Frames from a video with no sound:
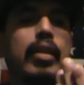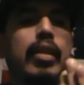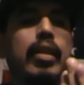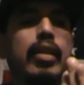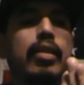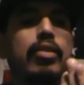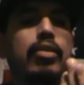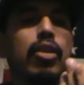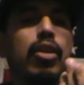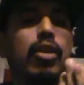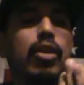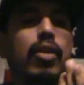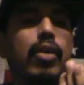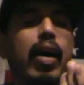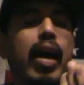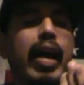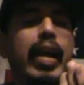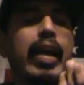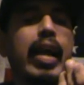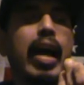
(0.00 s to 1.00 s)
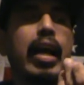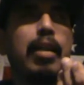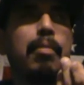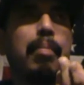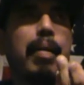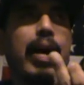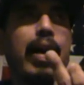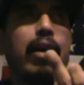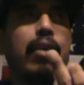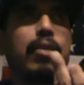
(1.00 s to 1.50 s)
So I got
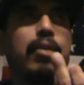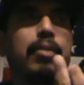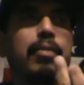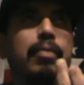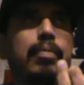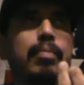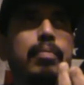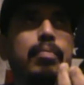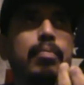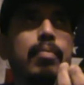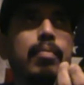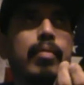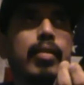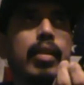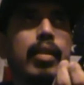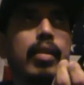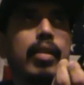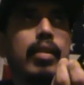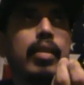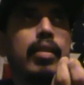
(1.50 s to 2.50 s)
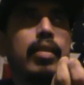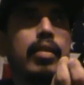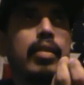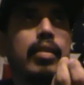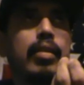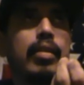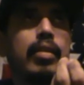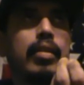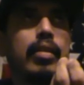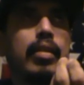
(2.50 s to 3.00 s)
about
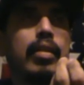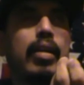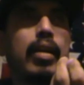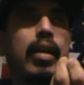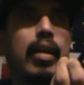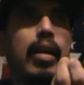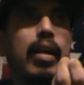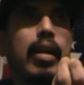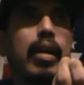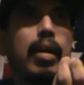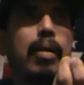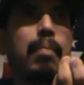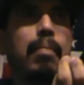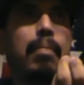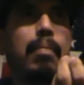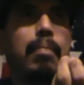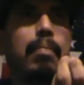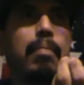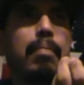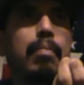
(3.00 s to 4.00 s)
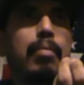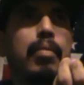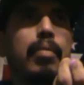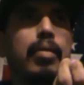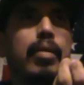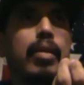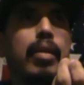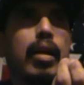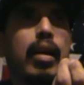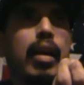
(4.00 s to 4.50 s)
a
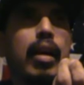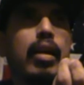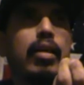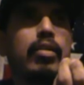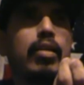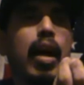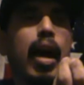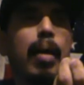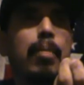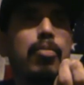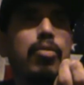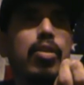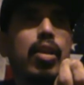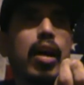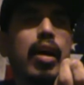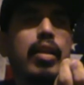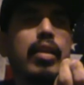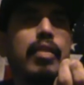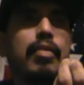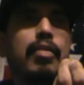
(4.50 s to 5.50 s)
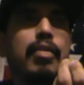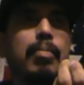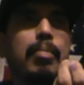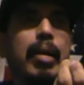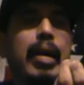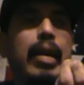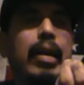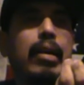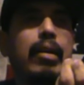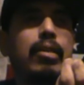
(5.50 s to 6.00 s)
top shot of
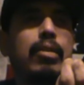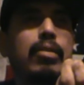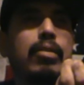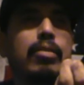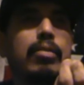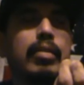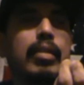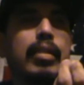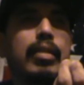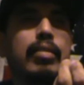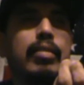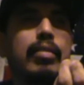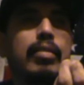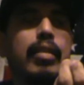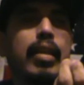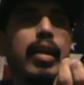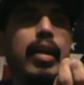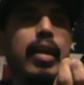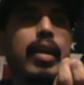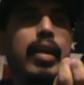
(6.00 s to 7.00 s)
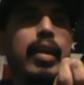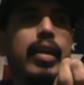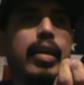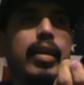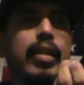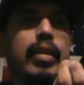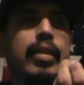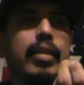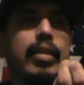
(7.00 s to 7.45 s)
about, let's say,